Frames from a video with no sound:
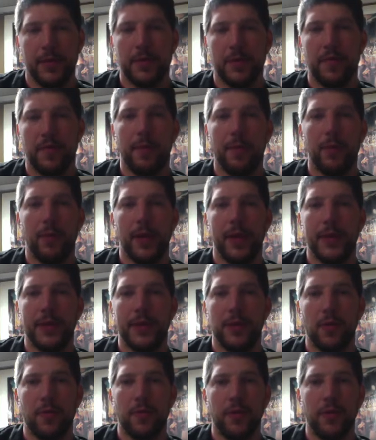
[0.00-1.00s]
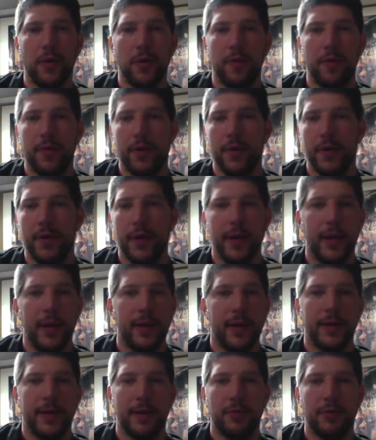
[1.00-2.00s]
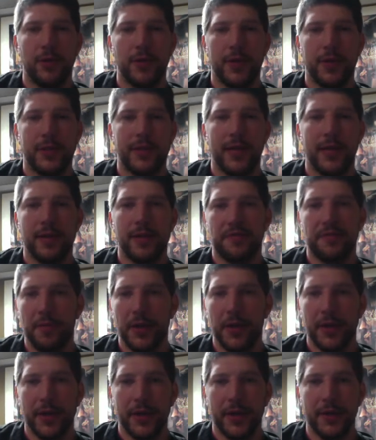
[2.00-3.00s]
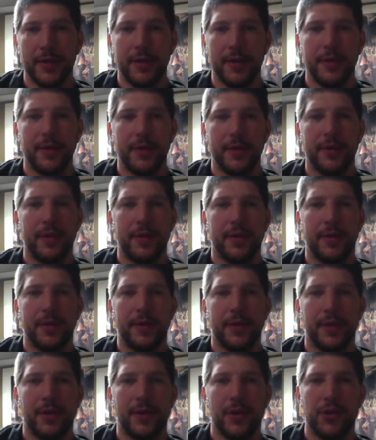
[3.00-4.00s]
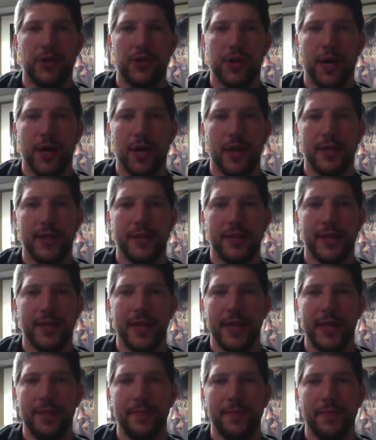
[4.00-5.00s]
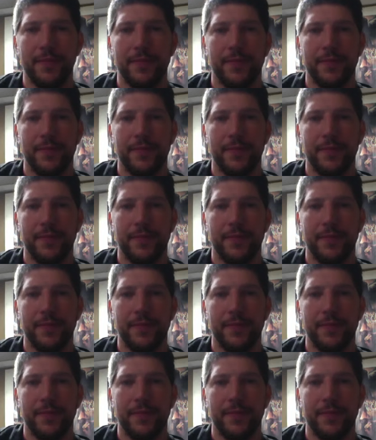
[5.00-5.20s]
So if I play this over and over, I'm sure this sounds familiar. The Jaws theme.